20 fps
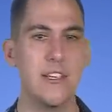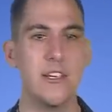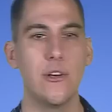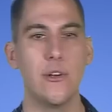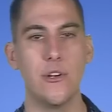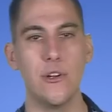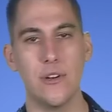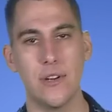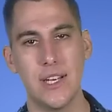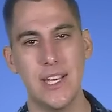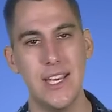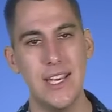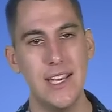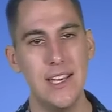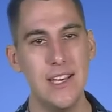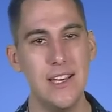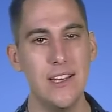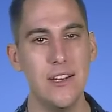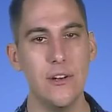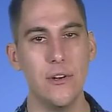can go to your
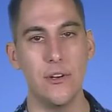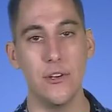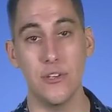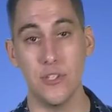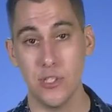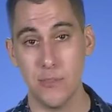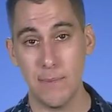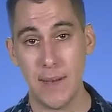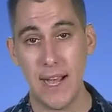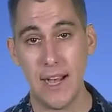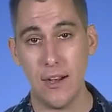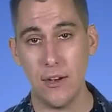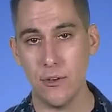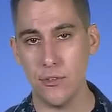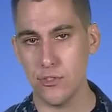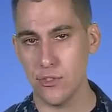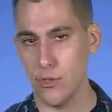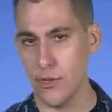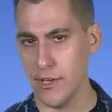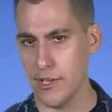kid or your
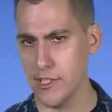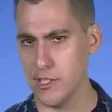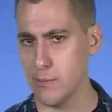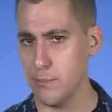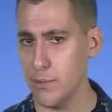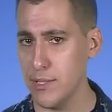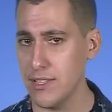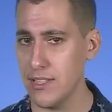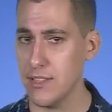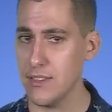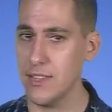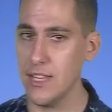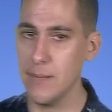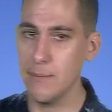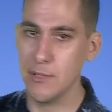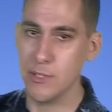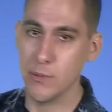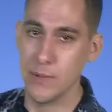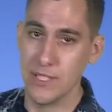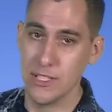spouse, or you can split the thing
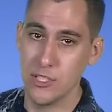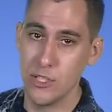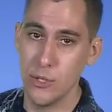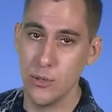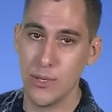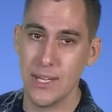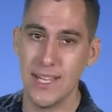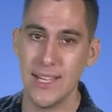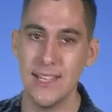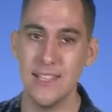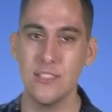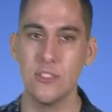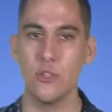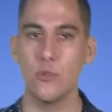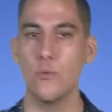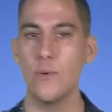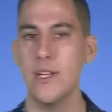between two kids or